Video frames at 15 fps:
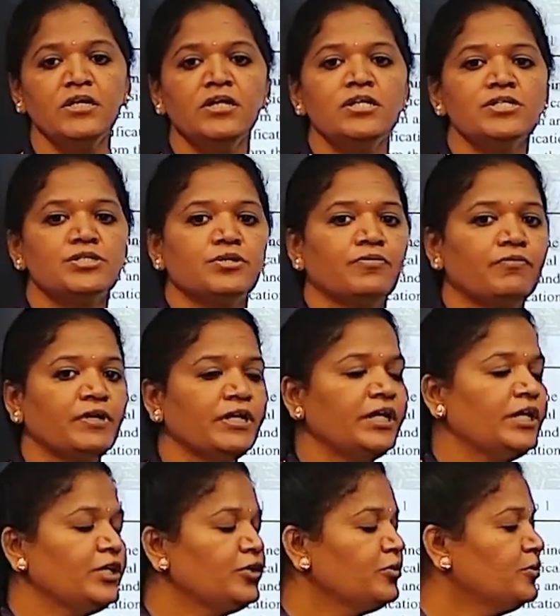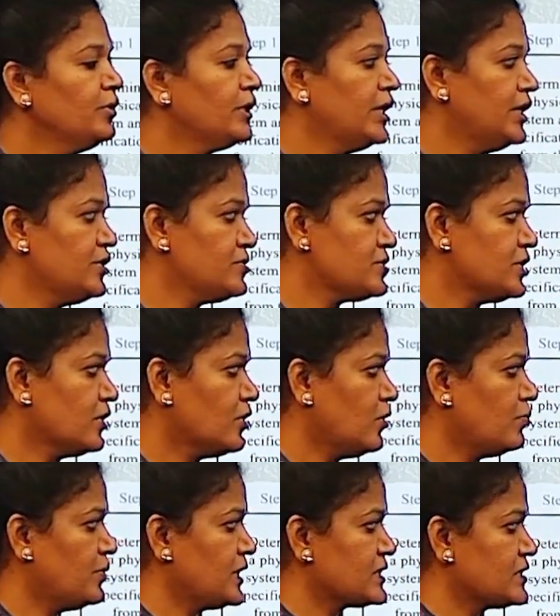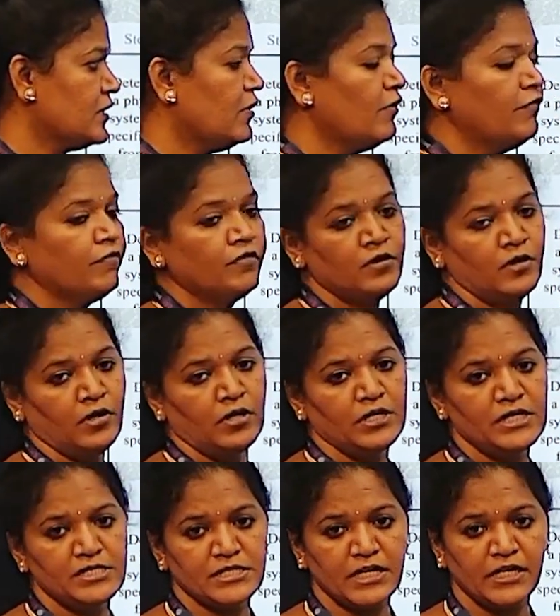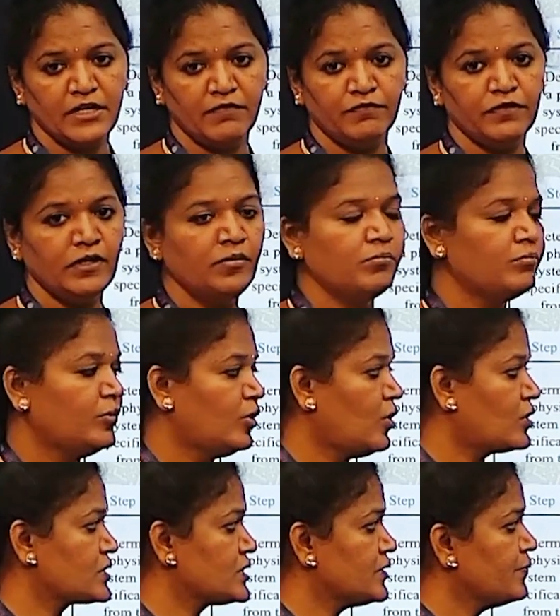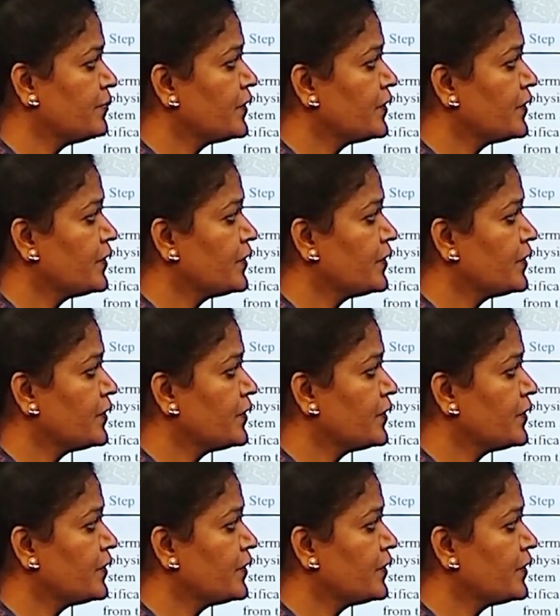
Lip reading: So, we need to reduce the complex of design of the blocks.